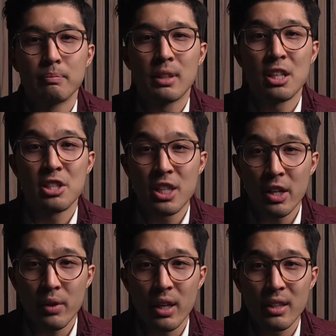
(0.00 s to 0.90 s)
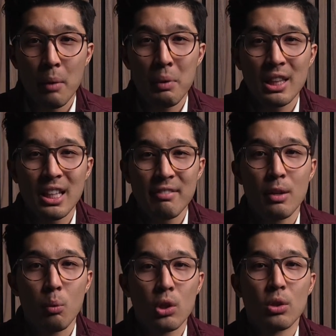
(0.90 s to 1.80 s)
considering that we live in a
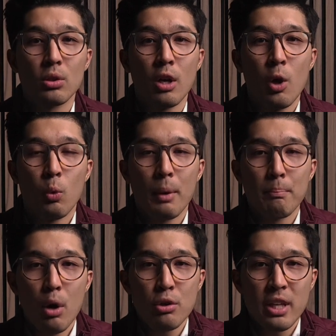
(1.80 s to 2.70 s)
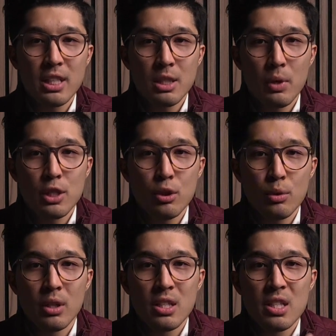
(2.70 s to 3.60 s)
world where most things that we do
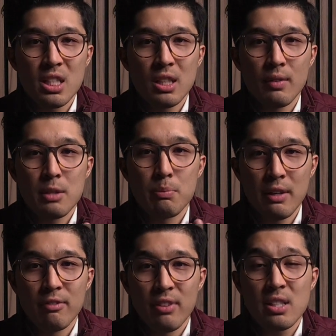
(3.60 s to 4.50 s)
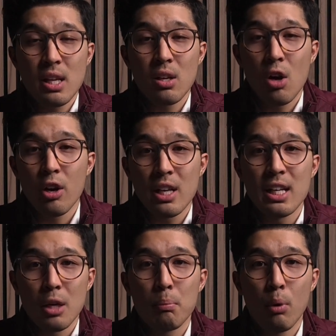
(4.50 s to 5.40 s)
consist of us being fixated on a
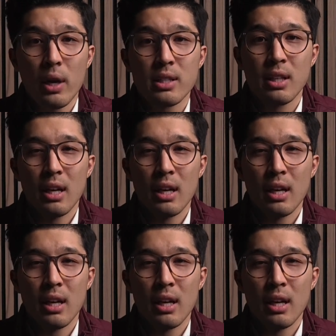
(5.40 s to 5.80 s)
near point.